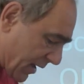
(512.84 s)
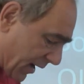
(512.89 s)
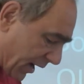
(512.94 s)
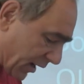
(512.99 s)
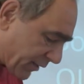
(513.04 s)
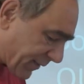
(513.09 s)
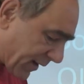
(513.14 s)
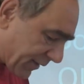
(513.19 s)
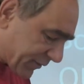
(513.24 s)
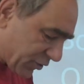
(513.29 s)

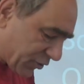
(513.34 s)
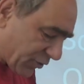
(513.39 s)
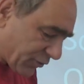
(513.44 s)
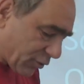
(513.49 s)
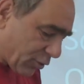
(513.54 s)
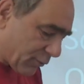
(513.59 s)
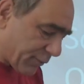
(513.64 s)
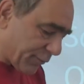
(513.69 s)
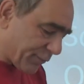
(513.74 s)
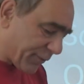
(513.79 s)
Advantages
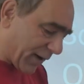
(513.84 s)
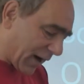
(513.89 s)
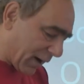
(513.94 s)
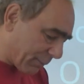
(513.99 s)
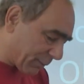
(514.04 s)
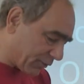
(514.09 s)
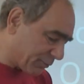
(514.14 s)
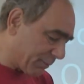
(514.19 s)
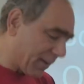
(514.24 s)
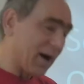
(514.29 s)
over
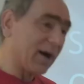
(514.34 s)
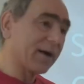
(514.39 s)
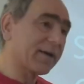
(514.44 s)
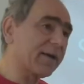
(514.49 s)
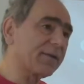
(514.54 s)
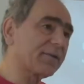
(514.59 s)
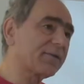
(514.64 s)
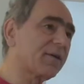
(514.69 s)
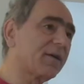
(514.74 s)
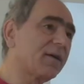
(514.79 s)
farmers
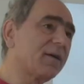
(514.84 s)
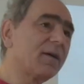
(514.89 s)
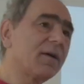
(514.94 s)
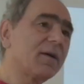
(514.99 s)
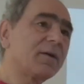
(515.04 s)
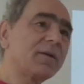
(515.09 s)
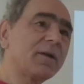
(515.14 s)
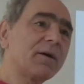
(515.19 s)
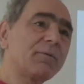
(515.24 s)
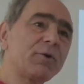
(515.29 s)
market.
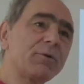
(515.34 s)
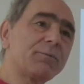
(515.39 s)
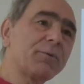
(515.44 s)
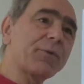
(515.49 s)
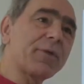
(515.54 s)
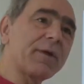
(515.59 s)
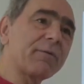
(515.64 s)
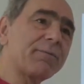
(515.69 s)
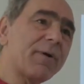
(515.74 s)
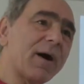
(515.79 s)
Now you
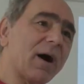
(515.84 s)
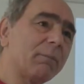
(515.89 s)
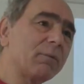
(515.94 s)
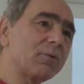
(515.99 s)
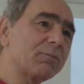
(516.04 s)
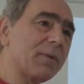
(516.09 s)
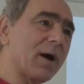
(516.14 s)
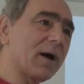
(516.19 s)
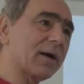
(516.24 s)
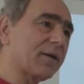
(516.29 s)
would think
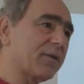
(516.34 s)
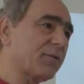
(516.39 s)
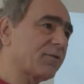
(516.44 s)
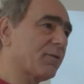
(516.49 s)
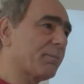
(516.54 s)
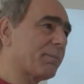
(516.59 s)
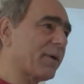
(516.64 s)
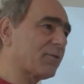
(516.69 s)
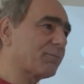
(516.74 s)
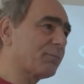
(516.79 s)
farmers market is
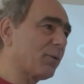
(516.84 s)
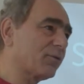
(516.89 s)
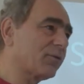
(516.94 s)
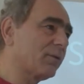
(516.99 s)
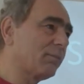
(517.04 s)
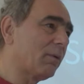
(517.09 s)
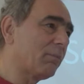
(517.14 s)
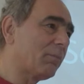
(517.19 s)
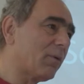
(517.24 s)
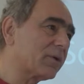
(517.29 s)
the best
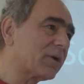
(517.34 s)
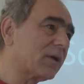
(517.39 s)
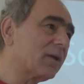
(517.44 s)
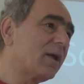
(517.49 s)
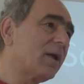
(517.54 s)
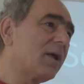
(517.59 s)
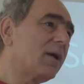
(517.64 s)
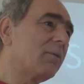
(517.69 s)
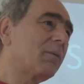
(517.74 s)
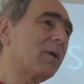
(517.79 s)
possible model.
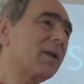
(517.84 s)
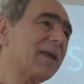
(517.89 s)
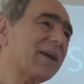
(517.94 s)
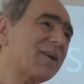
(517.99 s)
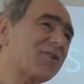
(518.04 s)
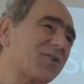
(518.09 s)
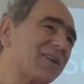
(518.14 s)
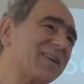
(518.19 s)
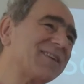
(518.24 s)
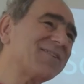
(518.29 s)
Well,
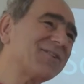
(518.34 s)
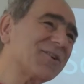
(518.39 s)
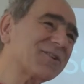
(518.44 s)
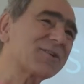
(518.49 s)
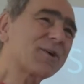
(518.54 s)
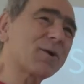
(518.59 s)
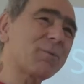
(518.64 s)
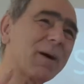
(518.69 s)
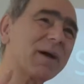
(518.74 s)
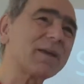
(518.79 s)
actually
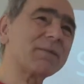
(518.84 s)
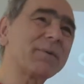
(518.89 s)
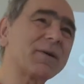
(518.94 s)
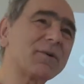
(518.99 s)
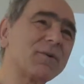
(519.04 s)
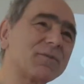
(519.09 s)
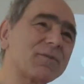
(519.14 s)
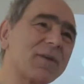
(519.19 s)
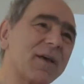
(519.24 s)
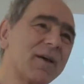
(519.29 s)
not quite,
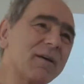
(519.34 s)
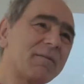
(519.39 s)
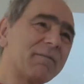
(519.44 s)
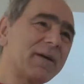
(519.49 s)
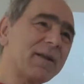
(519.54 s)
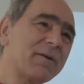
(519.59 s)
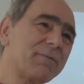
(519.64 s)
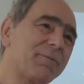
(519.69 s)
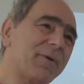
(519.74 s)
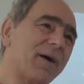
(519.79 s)
because
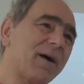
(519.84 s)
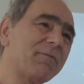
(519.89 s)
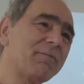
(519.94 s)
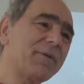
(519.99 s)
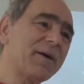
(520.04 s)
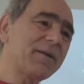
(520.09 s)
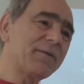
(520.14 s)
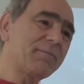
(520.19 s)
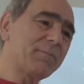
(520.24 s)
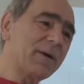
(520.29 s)
when a
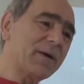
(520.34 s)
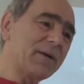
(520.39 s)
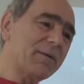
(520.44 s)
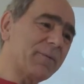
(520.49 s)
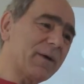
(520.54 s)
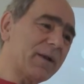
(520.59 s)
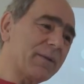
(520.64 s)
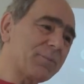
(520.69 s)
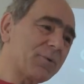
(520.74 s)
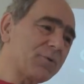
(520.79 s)
when, when
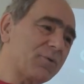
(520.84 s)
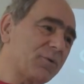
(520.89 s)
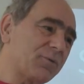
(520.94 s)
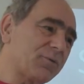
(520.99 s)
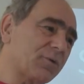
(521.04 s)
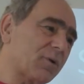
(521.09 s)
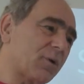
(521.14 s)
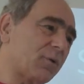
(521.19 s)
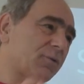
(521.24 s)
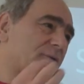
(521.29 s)
when a
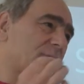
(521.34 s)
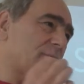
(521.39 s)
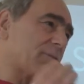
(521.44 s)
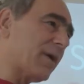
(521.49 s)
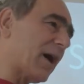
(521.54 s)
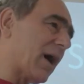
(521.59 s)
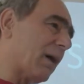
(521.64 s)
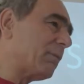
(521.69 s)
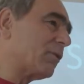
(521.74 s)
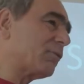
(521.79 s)
producer goes to a
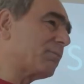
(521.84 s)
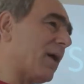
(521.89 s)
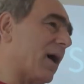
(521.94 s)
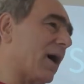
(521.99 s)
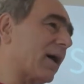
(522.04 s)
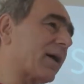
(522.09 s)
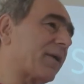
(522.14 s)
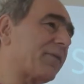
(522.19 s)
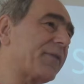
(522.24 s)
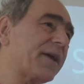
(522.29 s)
farmers
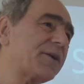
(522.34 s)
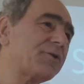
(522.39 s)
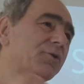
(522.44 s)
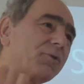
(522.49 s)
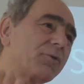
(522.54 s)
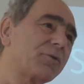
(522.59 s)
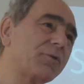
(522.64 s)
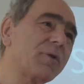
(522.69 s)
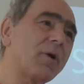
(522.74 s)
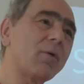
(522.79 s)
market, they
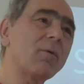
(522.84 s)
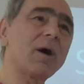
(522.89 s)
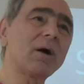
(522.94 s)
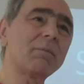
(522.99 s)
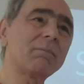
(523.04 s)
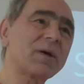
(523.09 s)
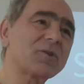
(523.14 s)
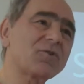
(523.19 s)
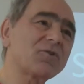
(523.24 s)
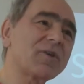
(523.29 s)
don't know how
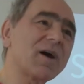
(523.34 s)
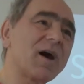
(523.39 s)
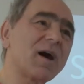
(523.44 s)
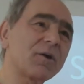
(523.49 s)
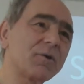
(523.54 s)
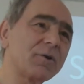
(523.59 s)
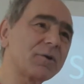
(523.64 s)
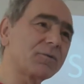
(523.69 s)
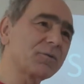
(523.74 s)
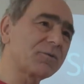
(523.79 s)
much they
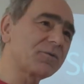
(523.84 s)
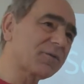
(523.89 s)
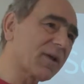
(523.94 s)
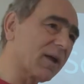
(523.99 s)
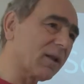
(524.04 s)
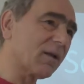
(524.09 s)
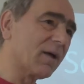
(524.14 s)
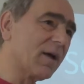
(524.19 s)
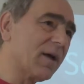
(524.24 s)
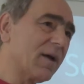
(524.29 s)
are going to
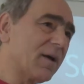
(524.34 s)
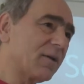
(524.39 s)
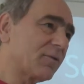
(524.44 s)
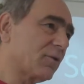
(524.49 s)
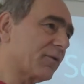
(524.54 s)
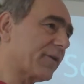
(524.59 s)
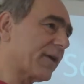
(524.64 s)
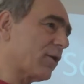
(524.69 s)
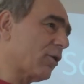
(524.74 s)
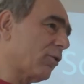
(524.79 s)
sell.
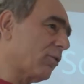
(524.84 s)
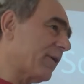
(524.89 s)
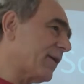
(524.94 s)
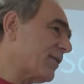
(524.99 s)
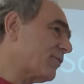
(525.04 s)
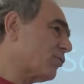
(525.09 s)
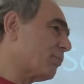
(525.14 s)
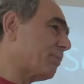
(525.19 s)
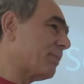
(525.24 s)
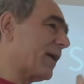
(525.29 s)
So they
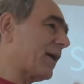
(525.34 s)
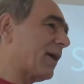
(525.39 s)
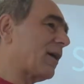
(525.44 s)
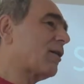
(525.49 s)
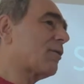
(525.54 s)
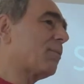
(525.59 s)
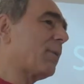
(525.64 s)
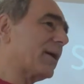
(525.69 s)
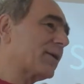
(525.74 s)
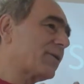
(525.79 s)
always bring
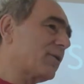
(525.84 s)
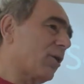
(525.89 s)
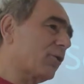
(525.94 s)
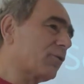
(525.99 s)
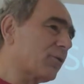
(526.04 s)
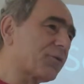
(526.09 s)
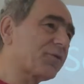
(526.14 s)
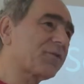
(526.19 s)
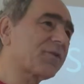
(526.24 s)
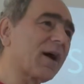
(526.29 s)
quite a
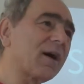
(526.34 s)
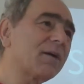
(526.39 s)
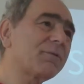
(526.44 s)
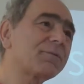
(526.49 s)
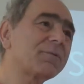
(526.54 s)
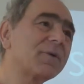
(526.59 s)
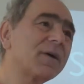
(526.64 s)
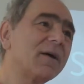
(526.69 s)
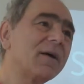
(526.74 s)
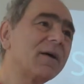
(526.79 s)
lot of stuff.